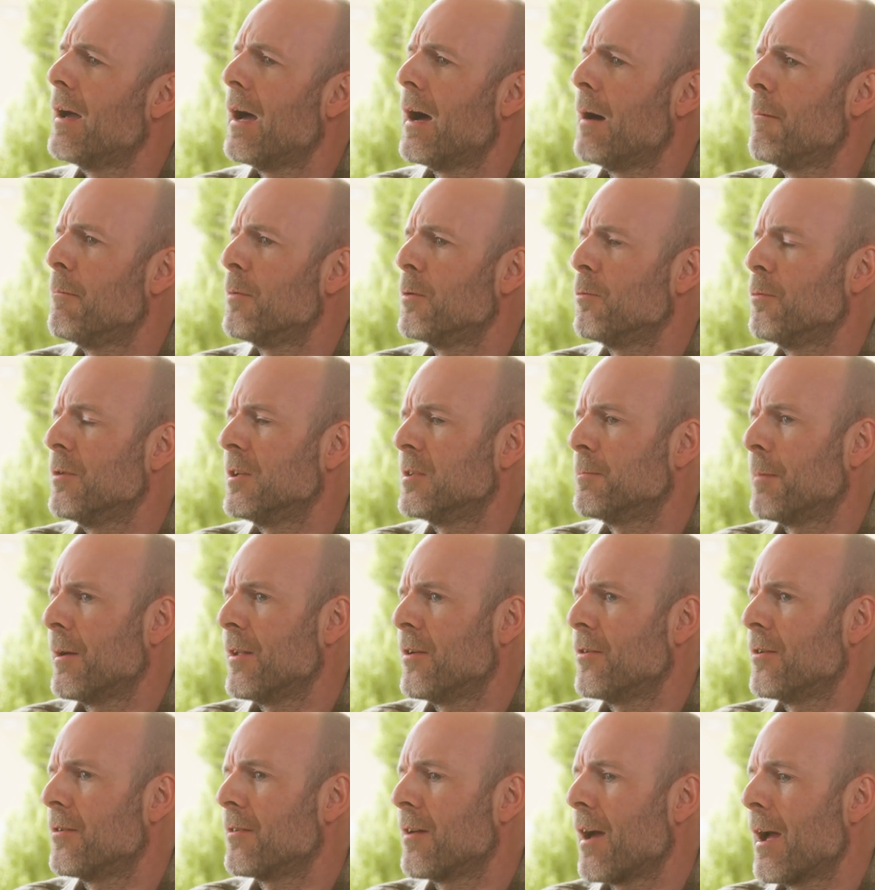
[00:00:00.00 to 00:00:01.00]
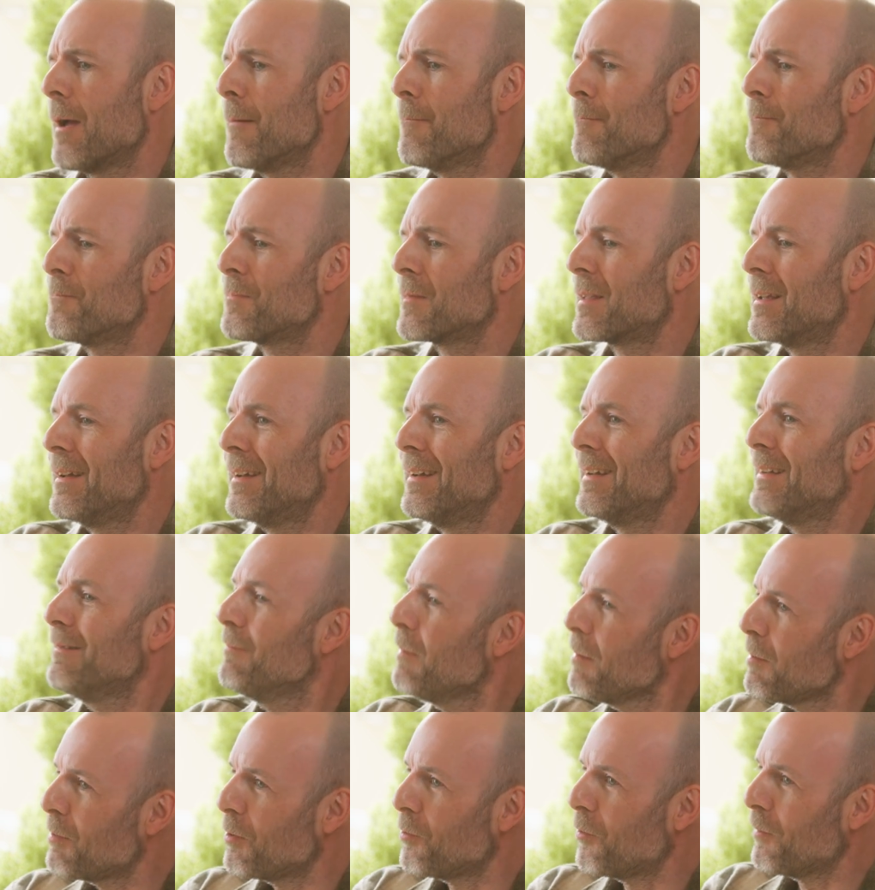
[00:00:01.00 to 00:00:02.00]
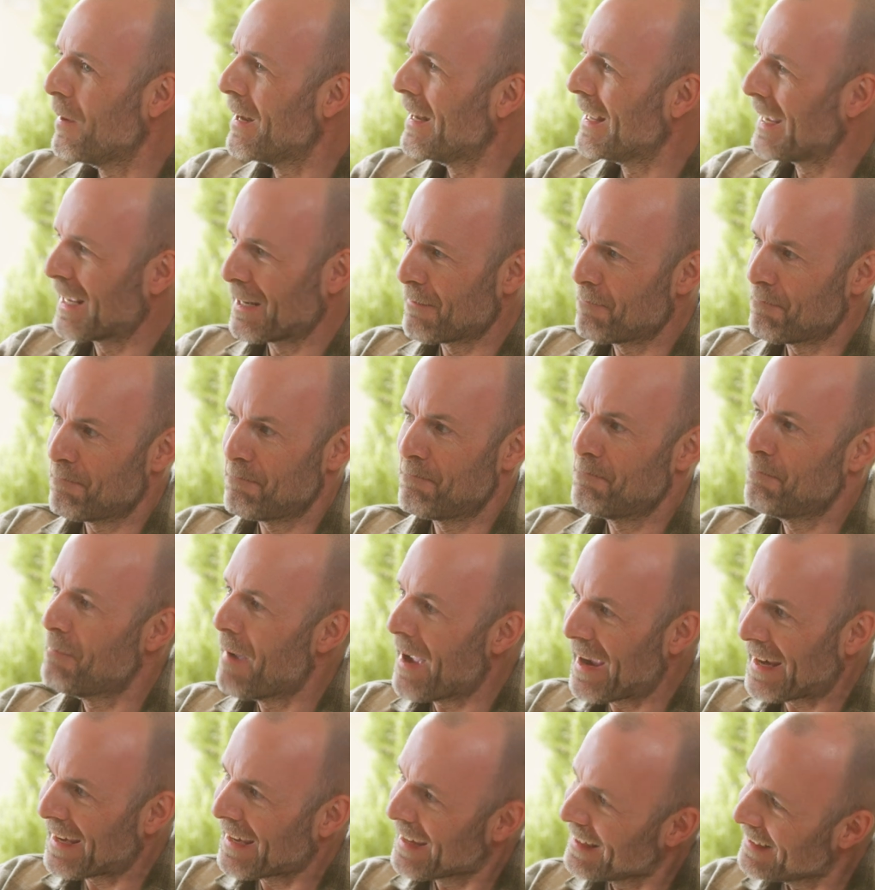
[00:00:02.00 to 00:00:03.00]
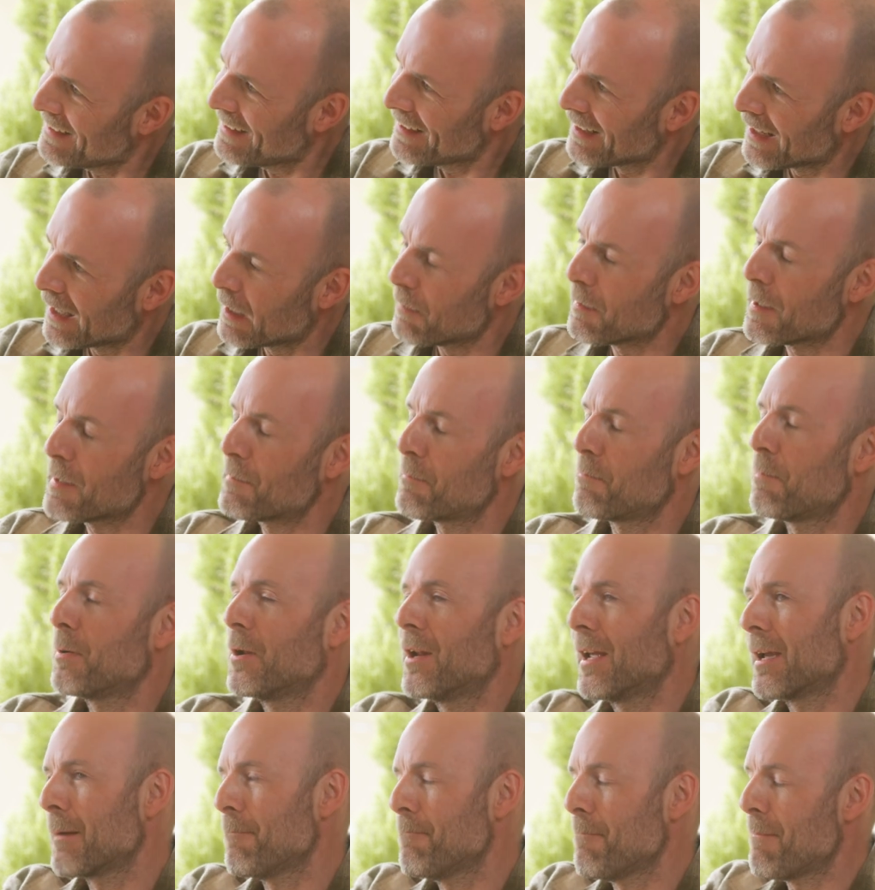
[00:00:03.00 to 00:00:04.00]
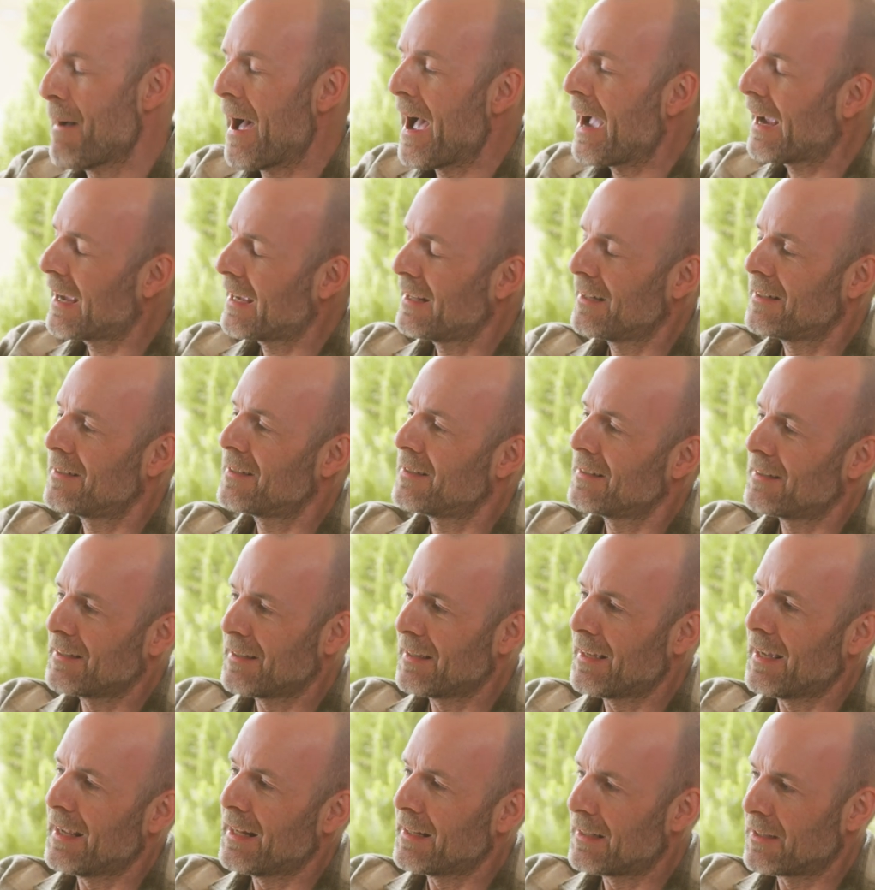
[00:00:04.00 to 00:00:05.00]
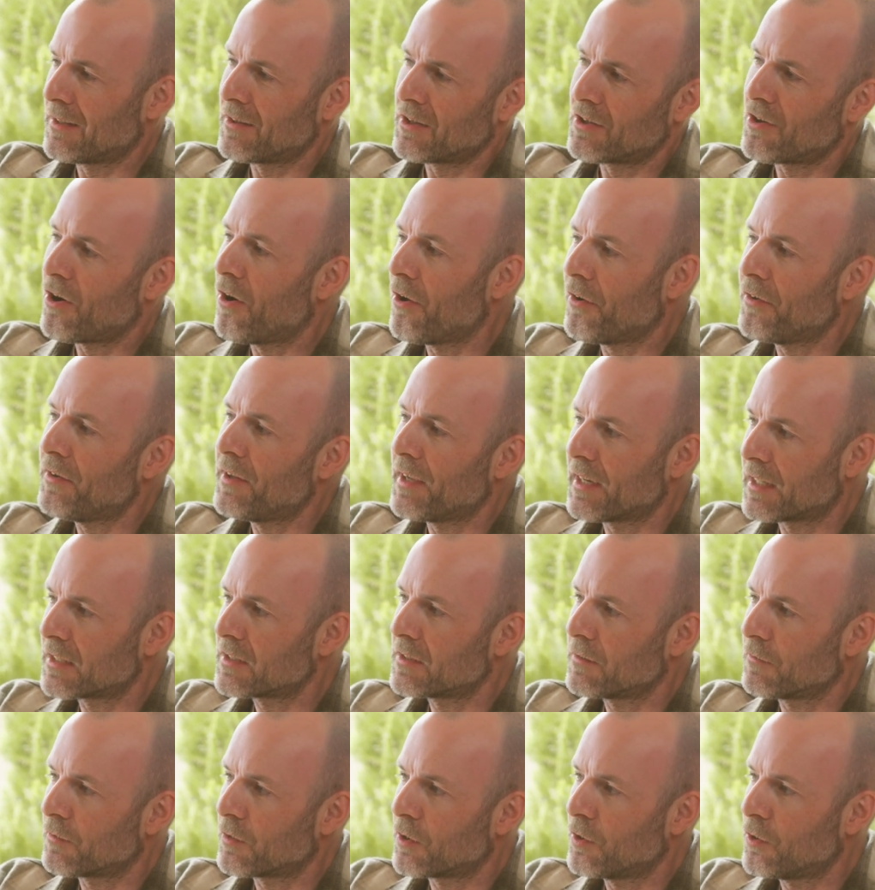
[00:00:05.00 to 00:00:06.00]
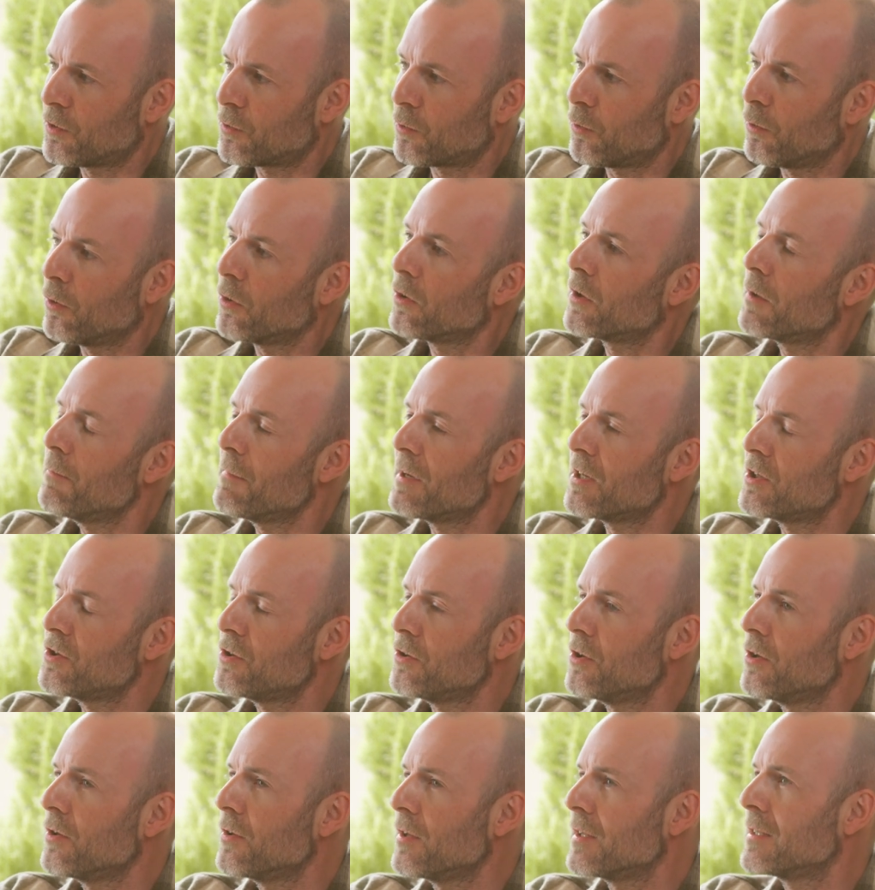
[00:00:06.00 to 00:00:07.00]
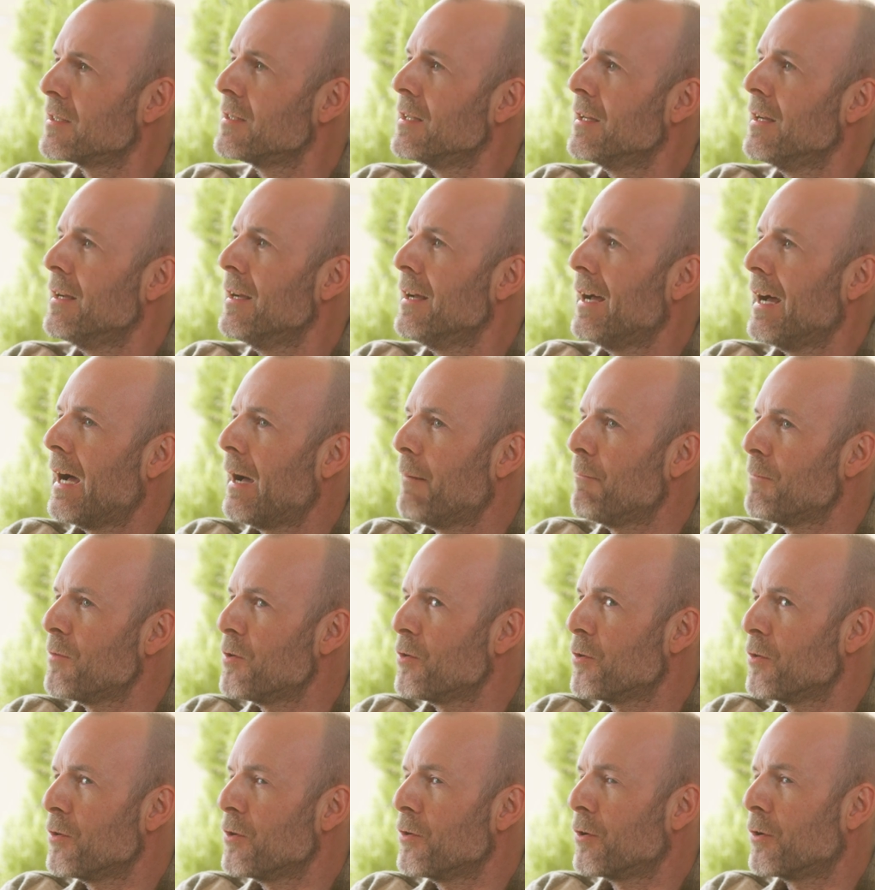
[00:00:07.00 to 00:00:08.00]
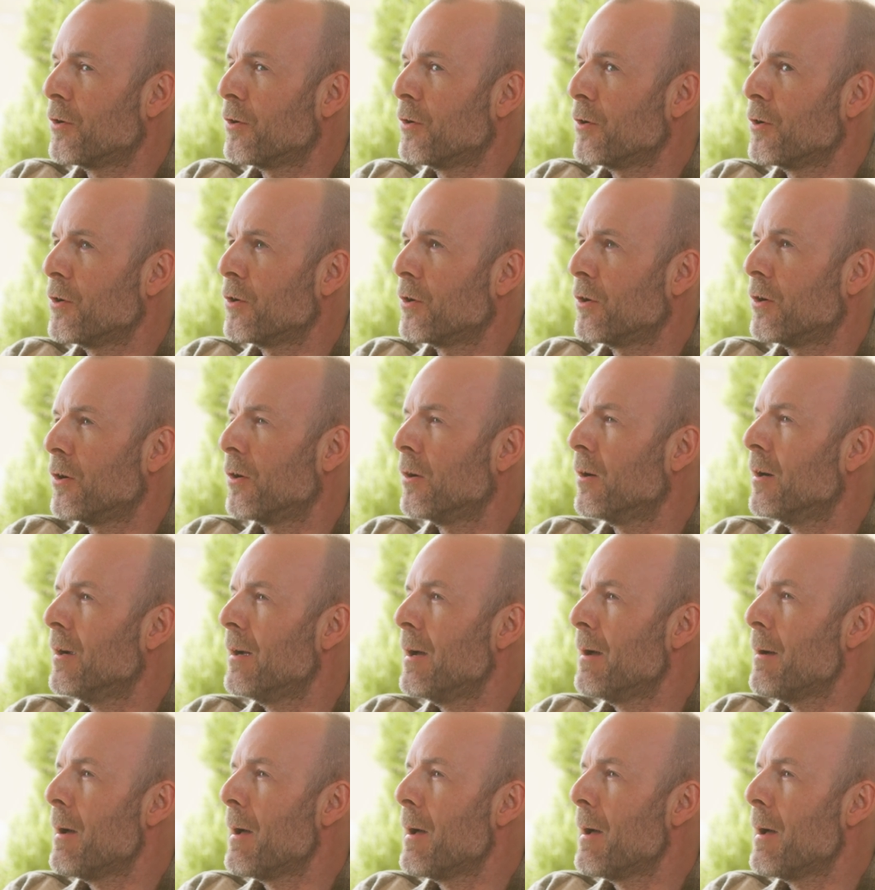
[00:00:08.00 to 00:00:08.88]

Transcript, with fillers: Um, but we spend our time maybe reining it back in a little bit, putting it back into the into the context of control to make sure that um, you, you're you're